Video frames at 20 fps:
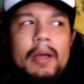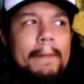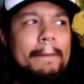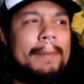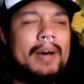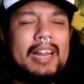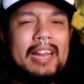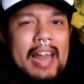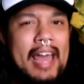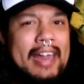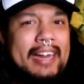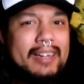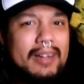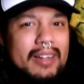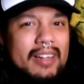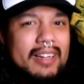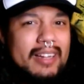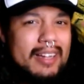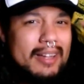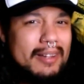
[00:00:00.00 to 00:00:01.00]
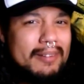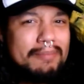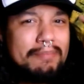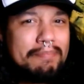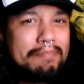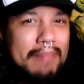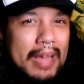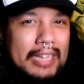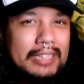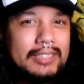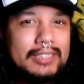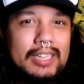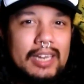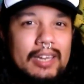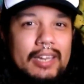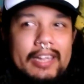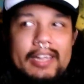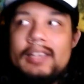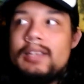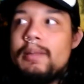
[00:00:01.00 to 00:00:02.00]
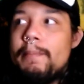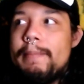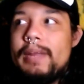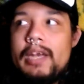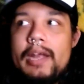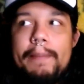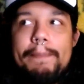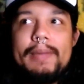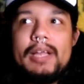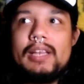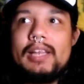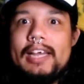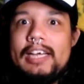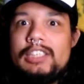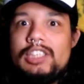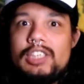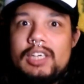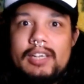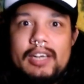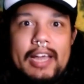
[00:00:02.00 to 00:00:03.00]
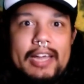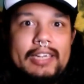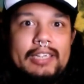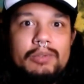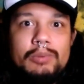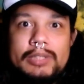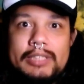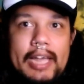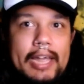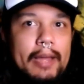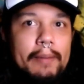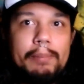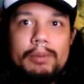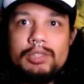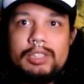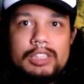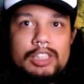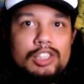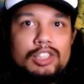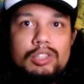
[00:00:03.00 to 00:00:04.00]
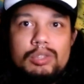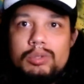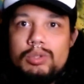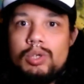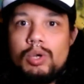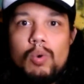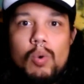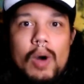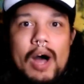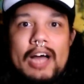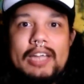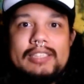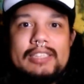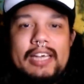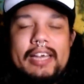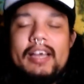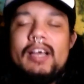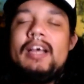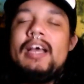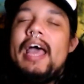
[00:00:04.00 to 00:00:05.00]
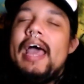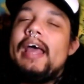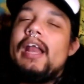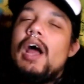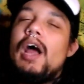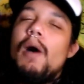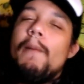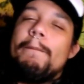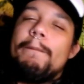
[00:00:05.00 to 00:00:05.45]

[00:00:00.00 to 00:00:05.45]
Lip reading: But like, mentally, the manipulation that he was able to do to Quasi and how